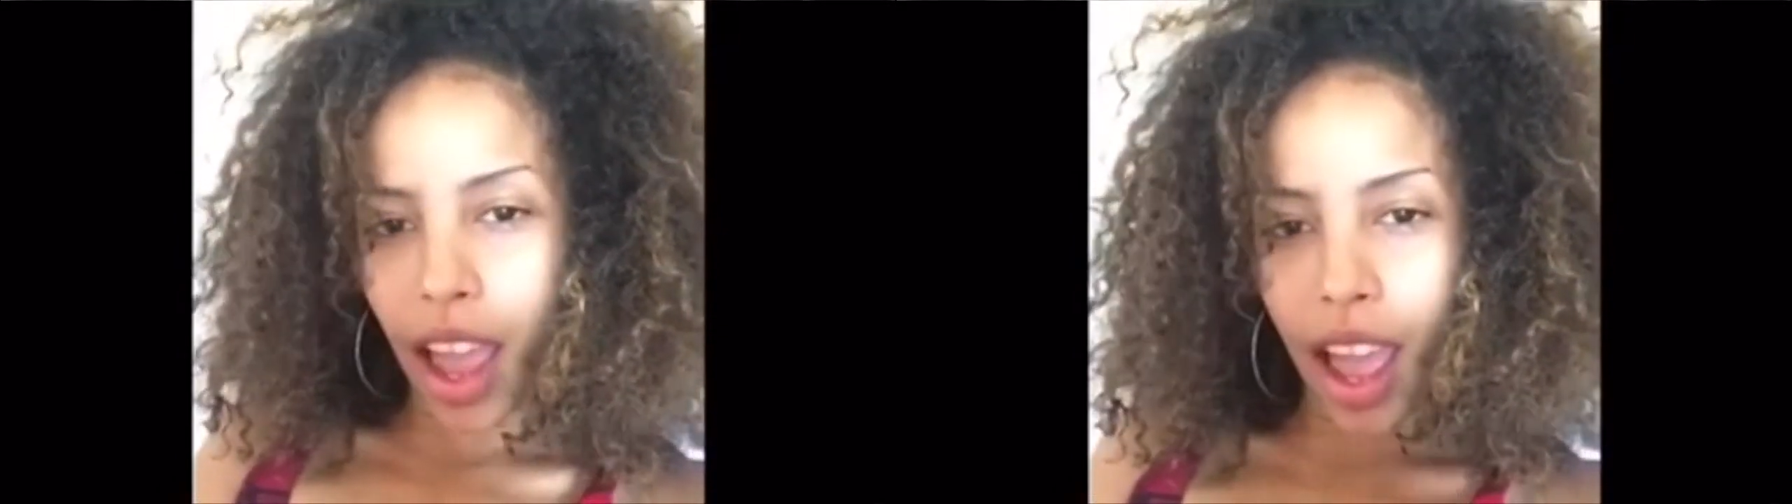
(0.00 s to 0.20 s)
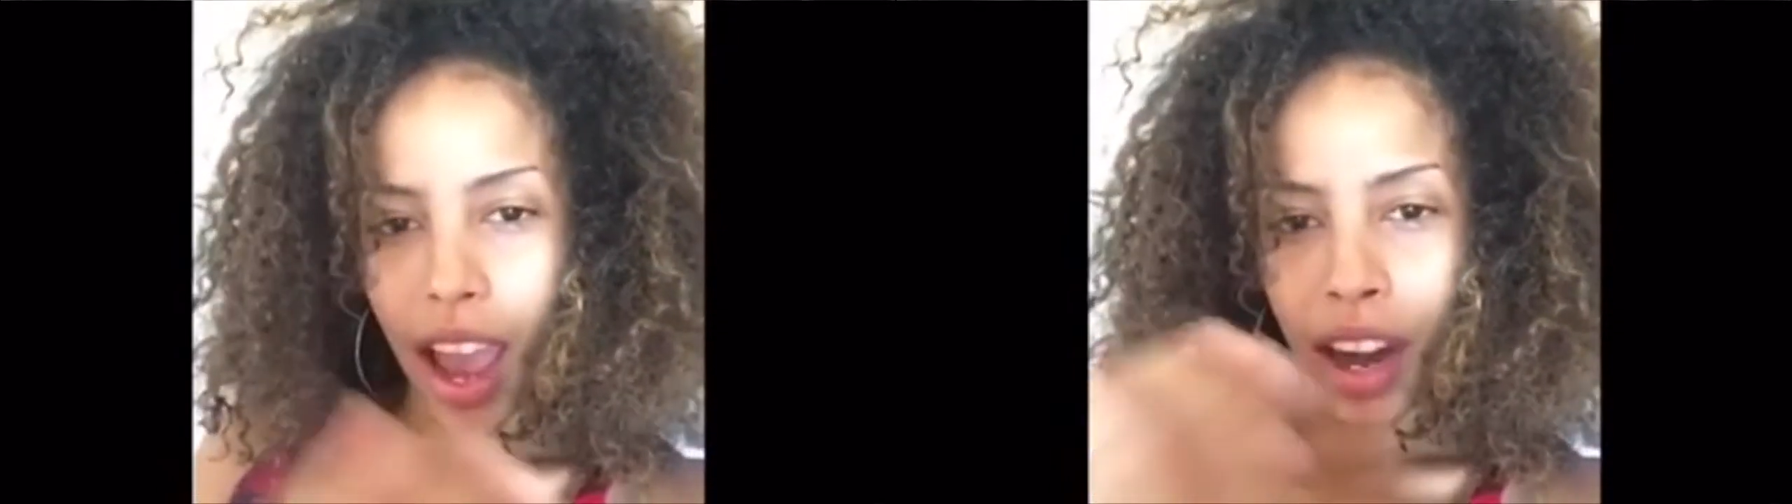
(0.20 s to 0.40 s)

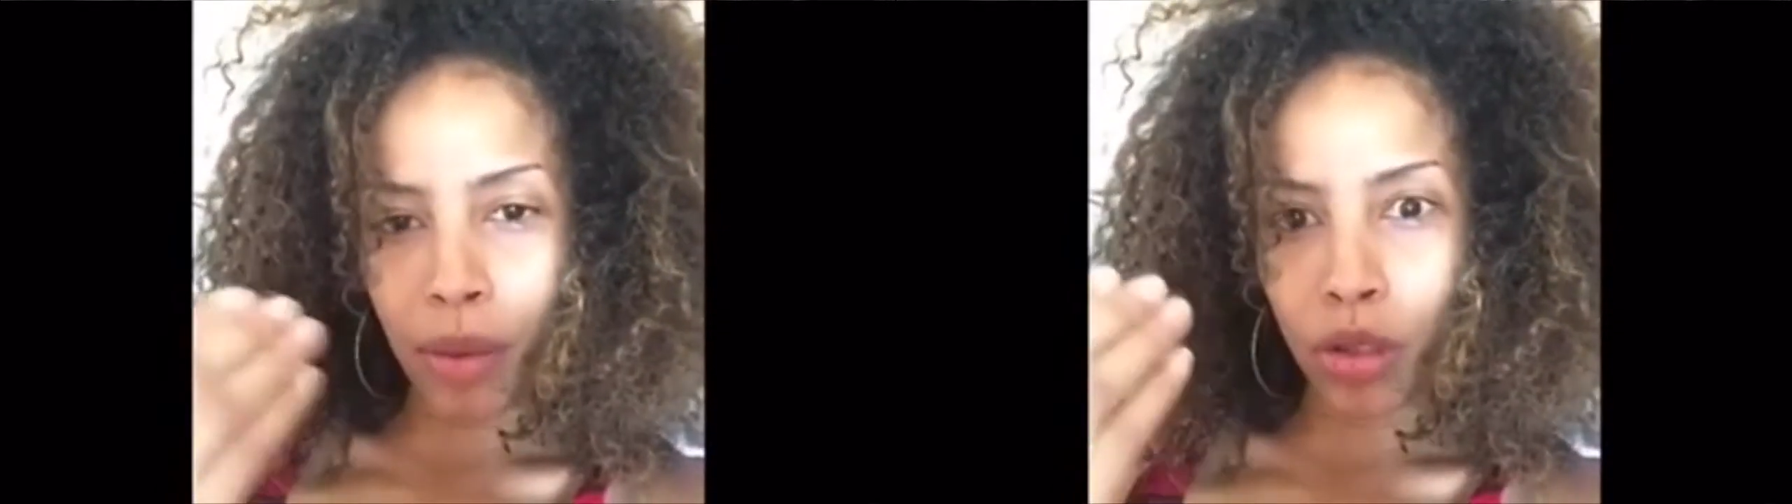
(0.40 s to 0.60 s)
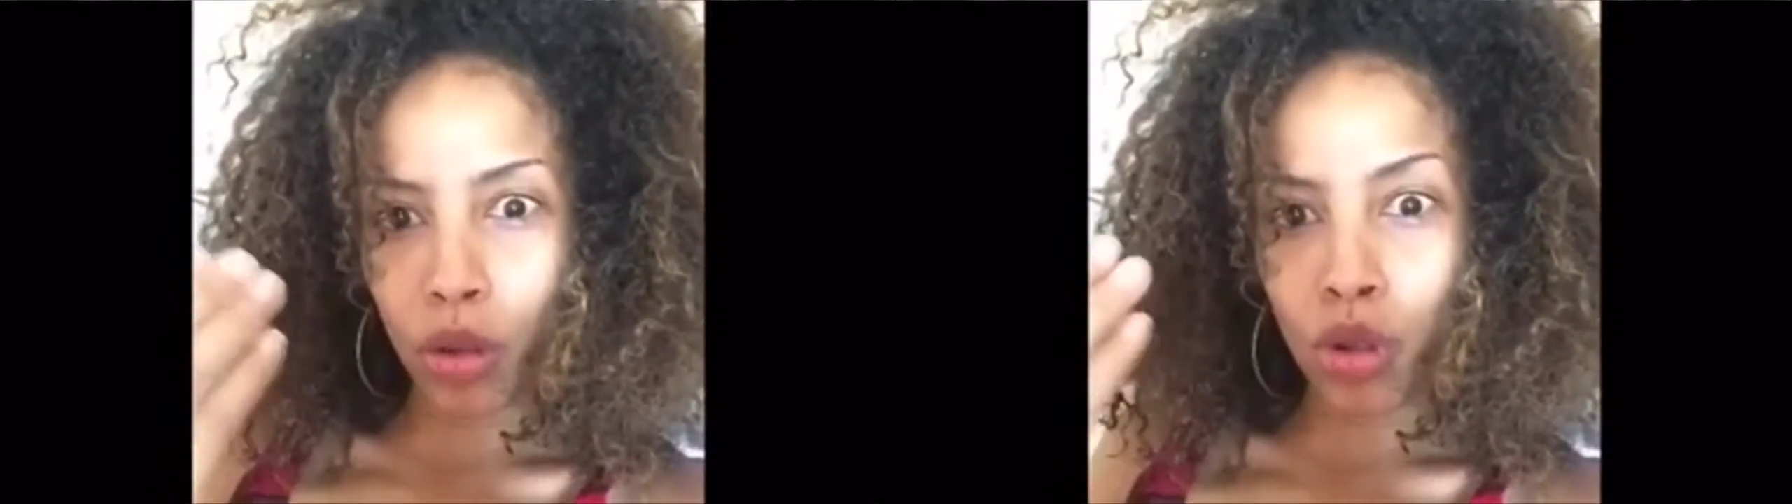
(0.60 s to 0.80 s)
And
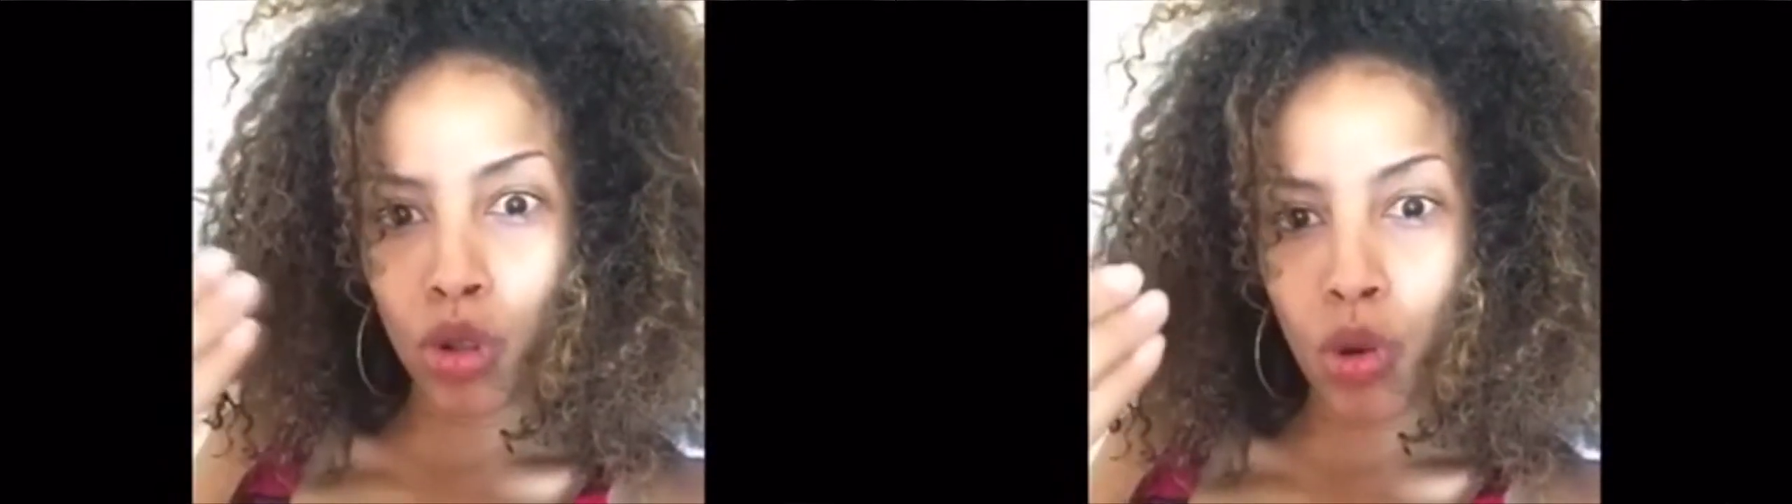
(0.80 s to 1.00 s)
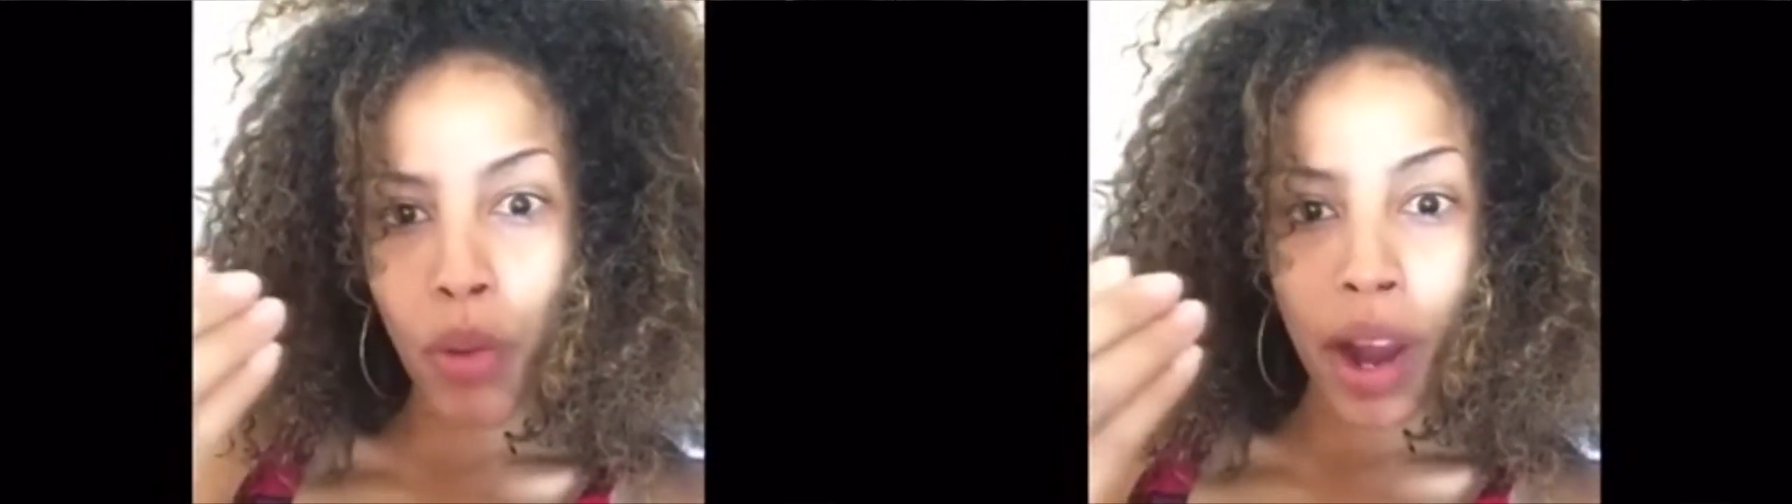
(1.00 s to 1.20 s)
I'm so
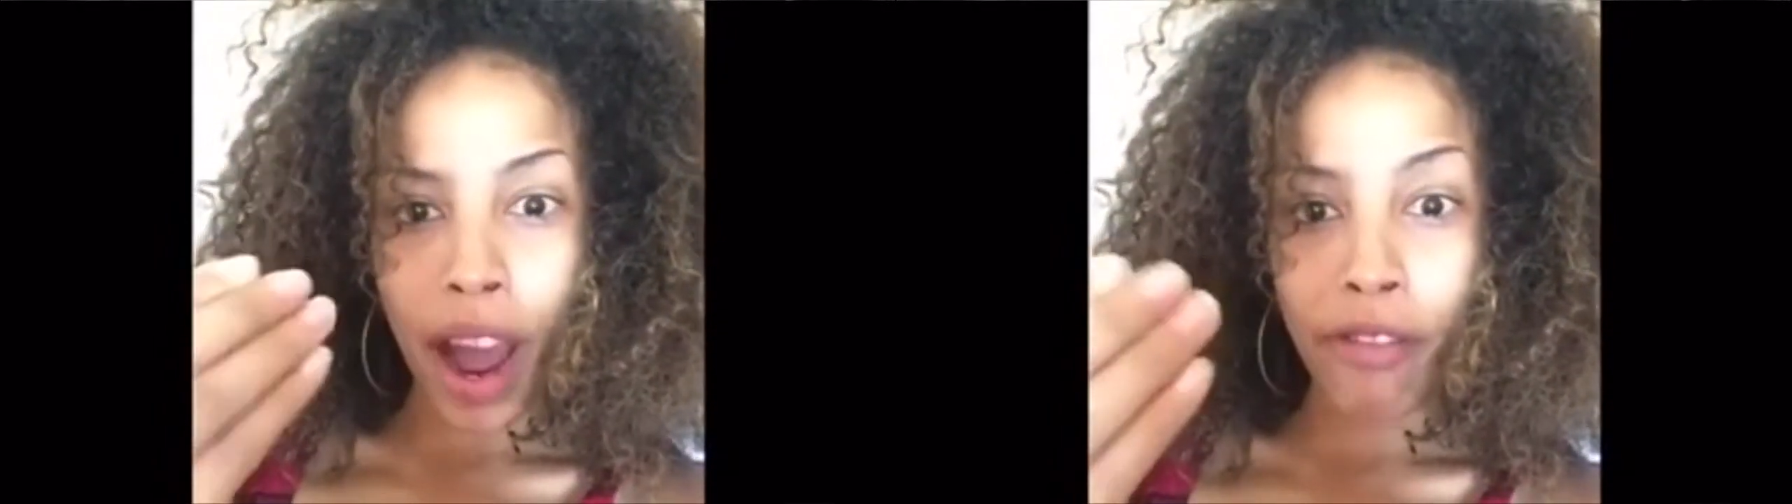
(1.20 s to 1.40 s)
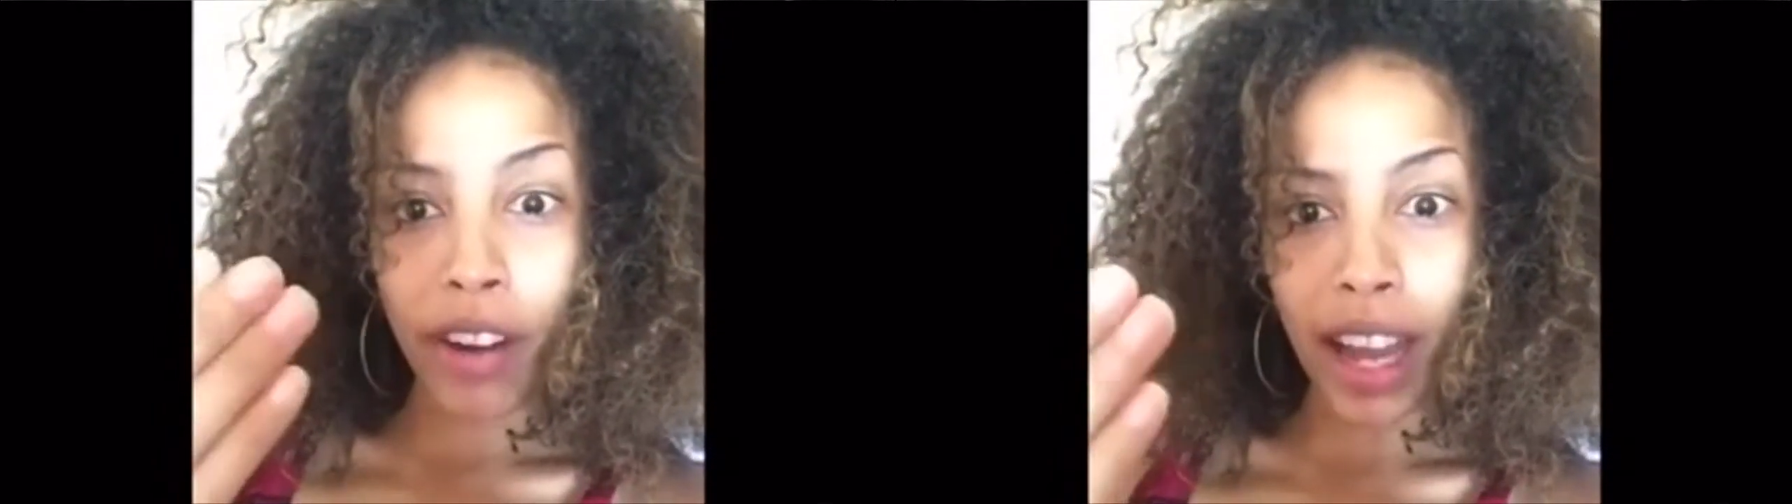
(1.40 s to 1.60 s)
stupid,
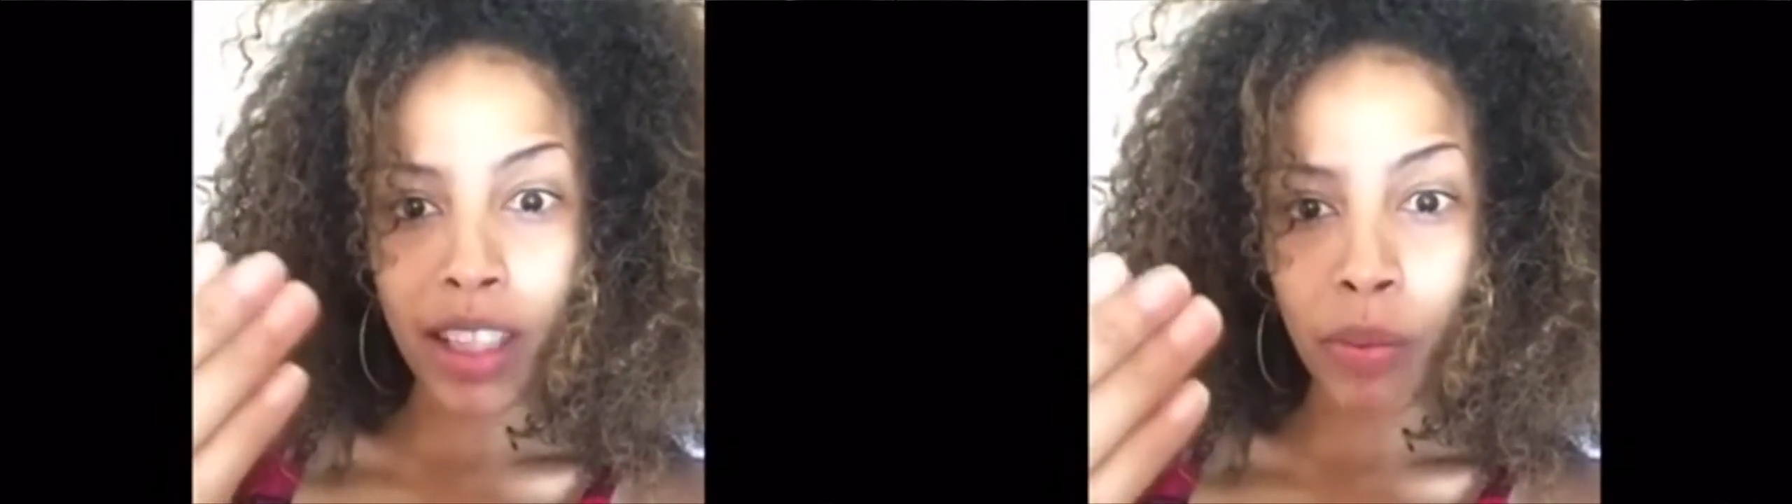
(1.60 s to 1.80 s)
I forgot